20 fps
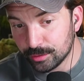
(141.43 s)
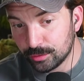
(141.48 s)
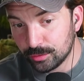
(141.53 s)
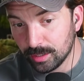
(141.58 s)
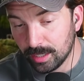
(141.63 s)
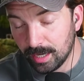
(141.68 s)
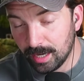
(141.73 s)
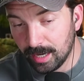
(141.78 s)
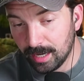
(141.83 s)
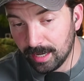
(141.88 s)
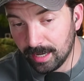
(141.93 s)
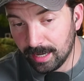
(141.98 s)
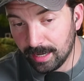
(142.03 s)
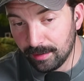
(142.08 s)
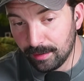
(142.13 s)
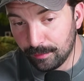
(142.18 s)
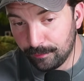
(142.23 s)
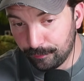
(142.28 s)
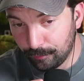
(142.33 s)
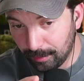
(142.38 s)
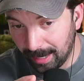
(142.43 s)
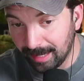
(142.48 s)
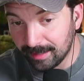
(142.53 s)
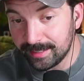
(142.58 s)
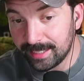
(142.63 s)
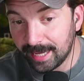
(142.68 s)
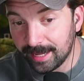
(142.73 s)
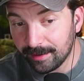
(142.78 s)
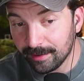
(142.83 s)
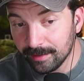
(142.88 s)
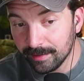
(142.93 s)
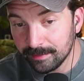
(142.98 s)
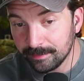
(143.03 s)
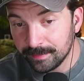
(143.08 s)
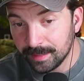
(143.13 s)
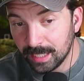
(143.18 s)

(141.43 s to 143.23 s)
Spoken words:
Feraligatr